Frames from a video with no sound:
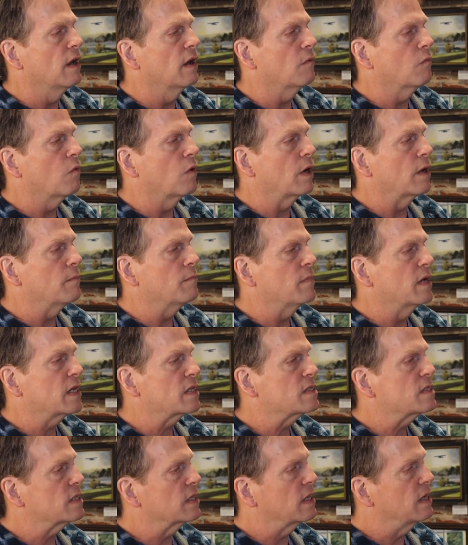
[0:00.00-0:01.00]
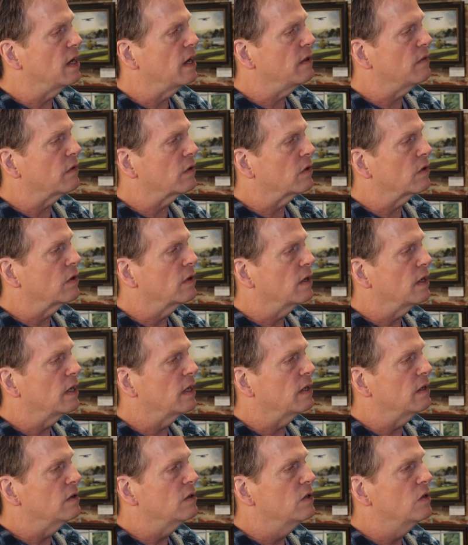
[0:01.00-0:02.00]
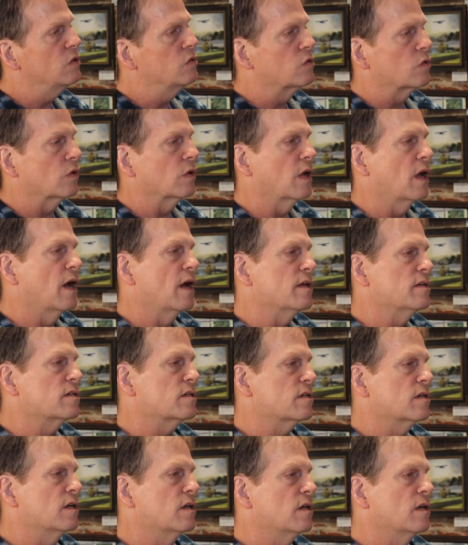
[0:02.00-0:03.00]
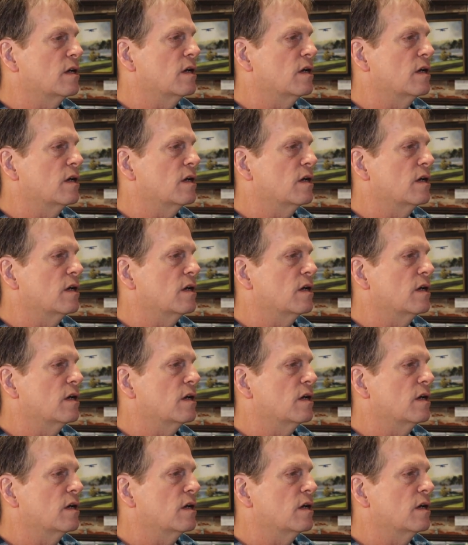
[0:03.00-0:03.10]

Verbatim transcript: and where it mixed together, it neutralized.